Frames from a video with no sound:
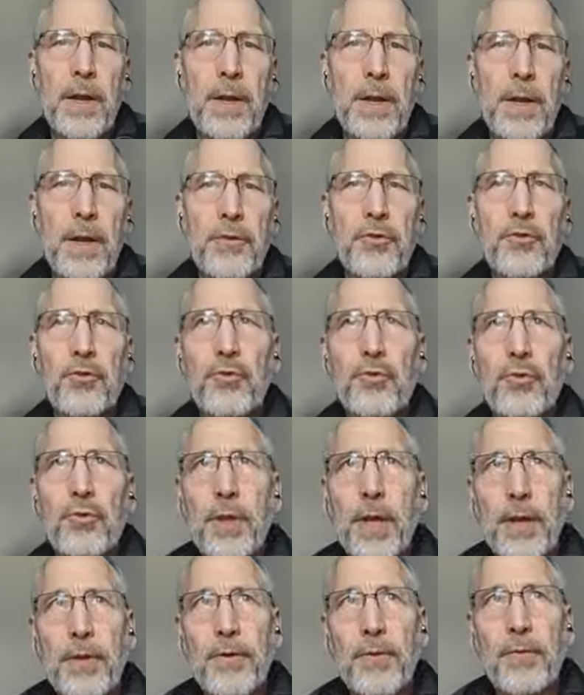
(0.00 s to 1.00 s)
Yeah, and
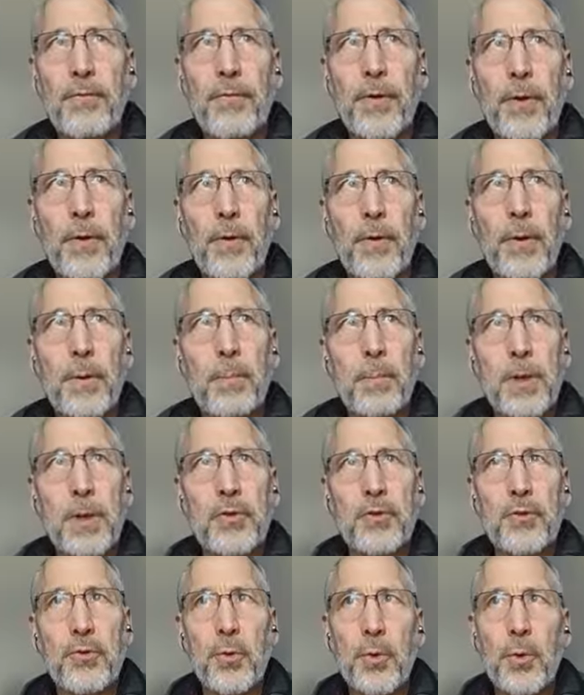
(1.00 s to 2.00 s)
that's
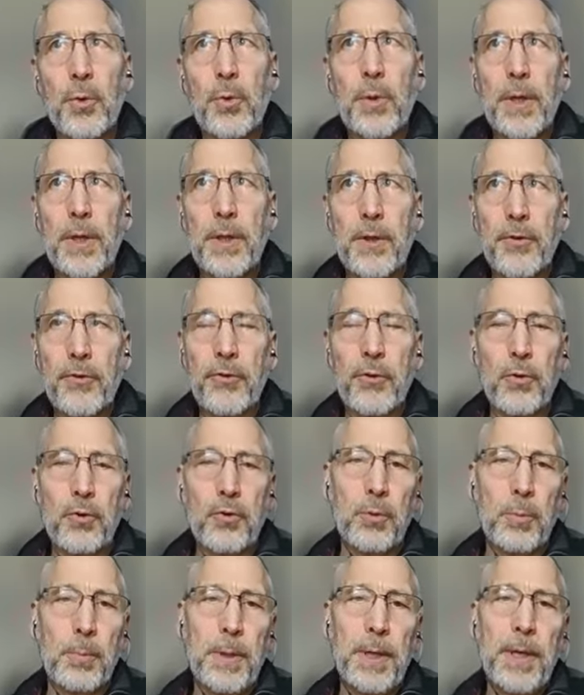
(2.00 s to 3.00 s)
very much true
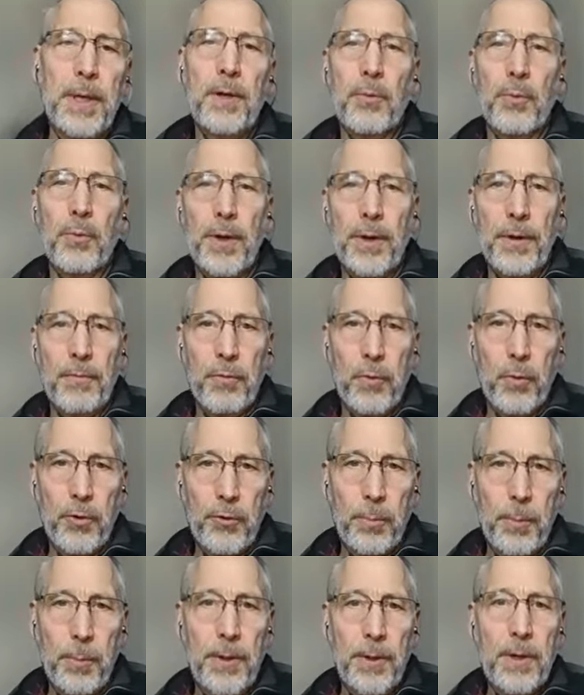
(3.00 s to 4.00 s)
in the social media
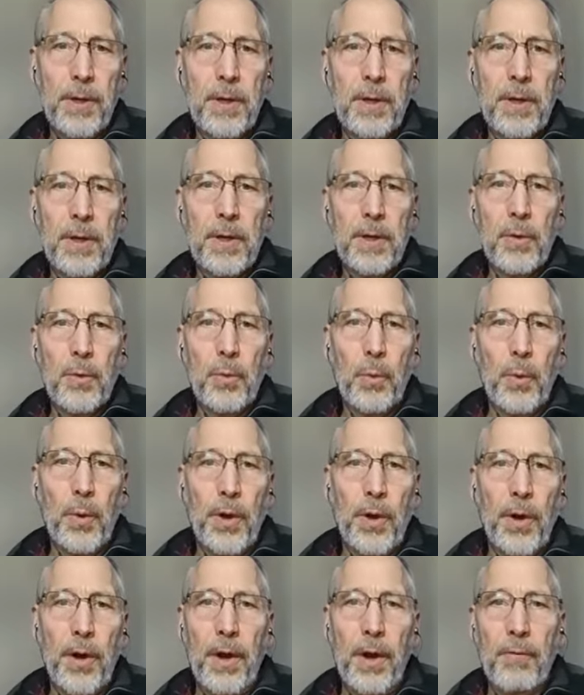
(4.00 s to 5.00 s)
reinforcement,
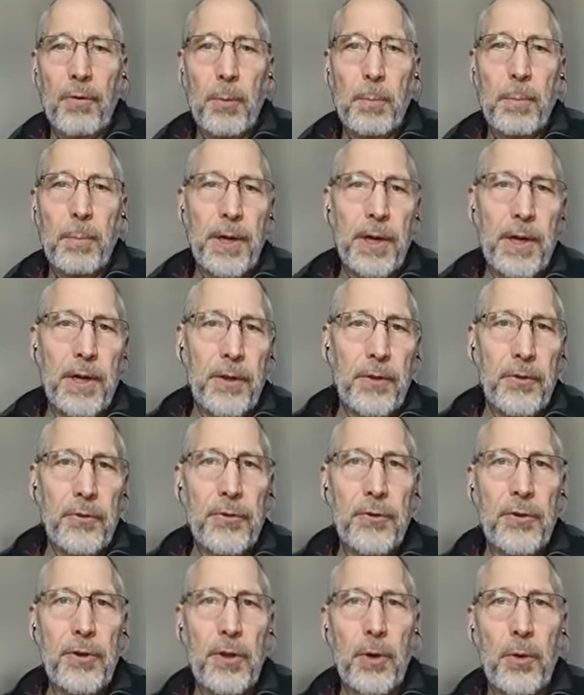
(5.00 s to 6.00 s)
where
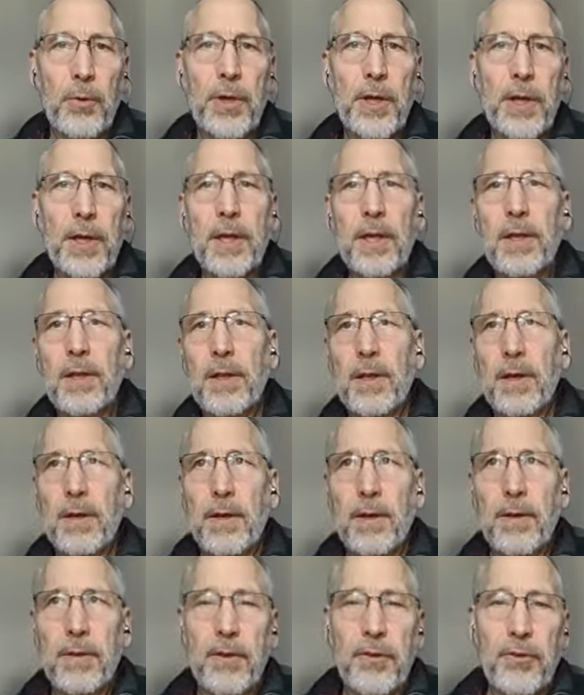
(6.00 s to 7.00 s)
everybody is,
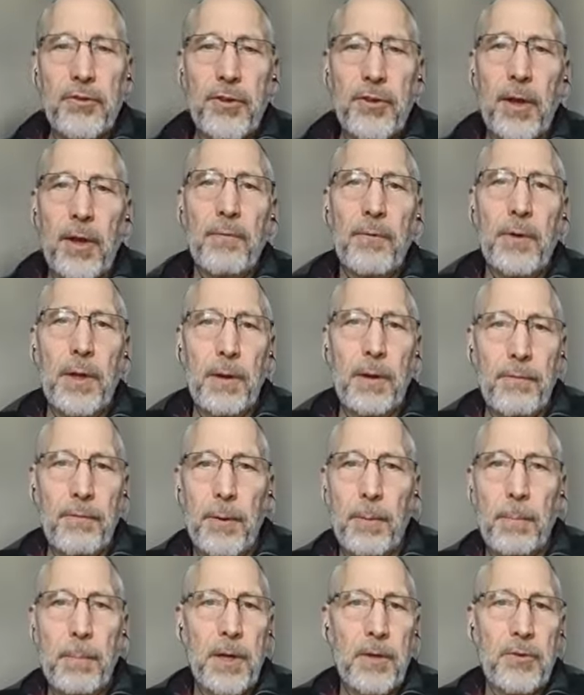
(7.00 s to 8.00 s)
taking the
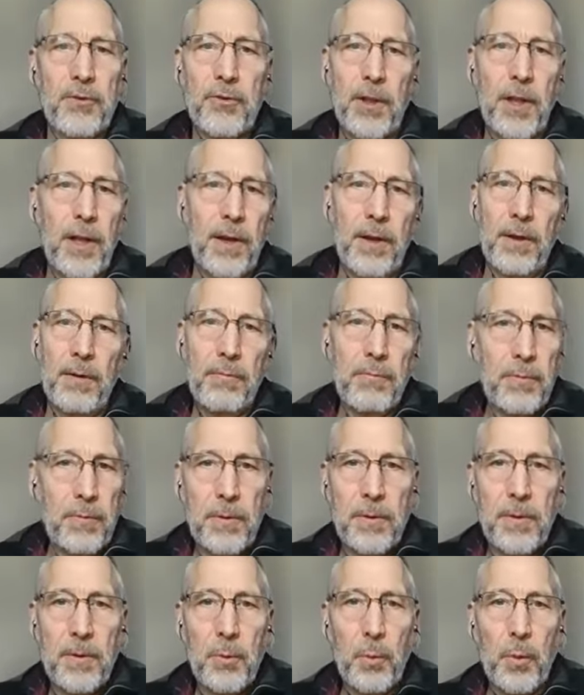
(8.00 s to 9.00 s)
selfie of their best
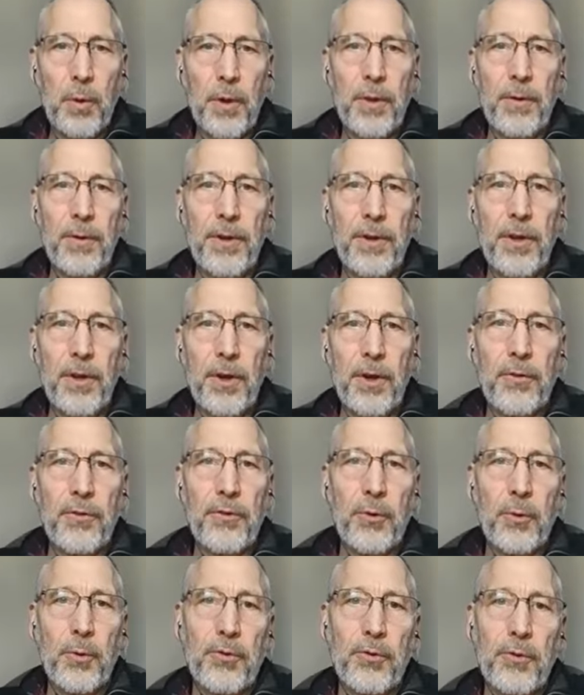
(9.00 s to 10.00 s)
life,
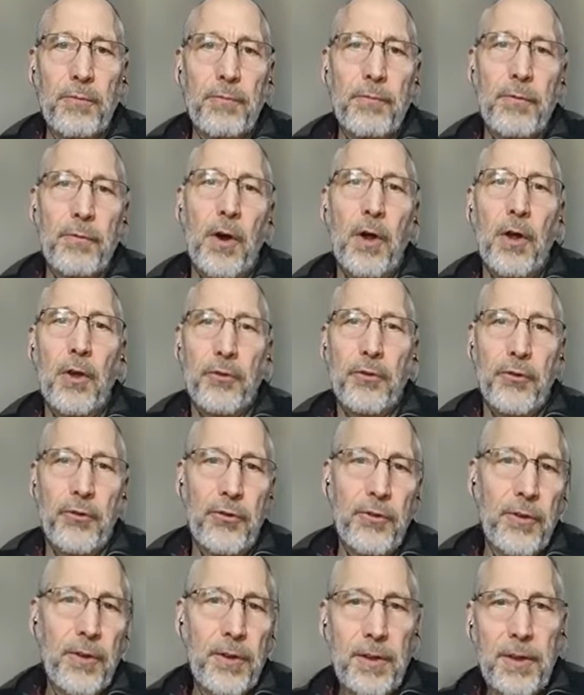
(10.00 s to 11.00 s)
whether, so it's a
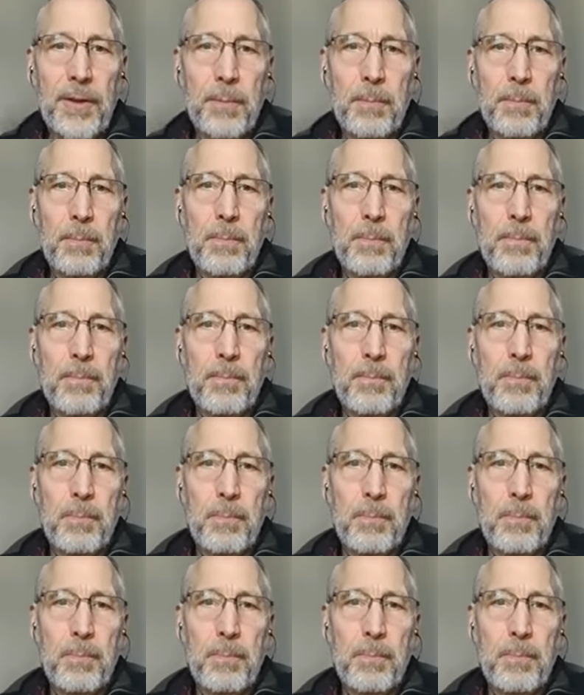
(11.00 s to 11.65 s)
false